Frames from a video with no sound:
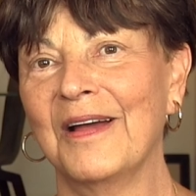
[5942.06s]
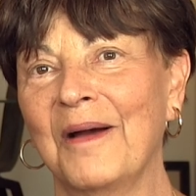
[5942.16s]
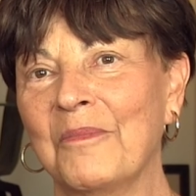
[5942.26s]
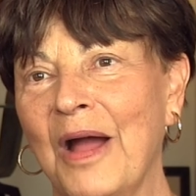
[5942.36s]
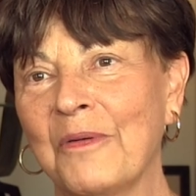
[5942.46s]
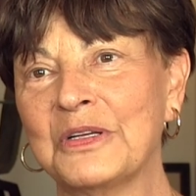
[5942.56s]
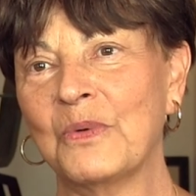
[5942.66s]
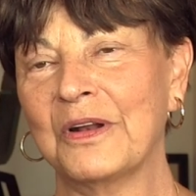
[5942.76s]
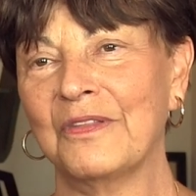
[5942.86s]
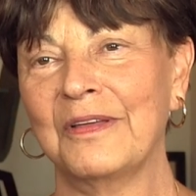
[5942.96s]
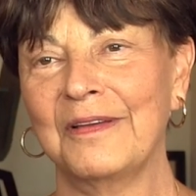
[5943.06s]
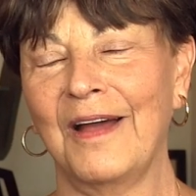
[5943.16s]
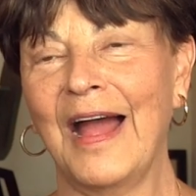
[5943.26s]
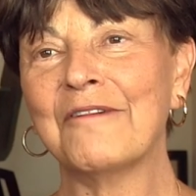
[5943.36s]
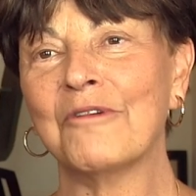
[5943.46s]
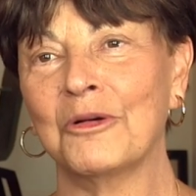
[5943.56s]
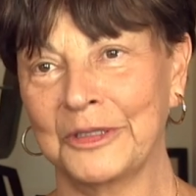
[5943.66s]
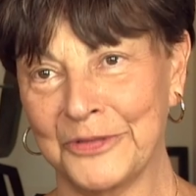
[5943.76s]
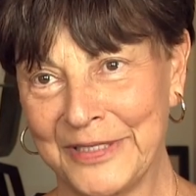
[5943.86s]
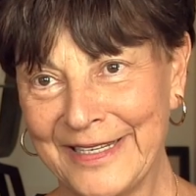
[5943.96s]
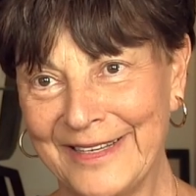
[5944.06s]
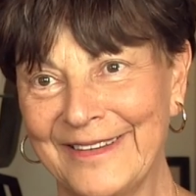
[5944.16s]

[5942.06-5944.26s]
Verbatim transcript: um, I was one of the eye rollers,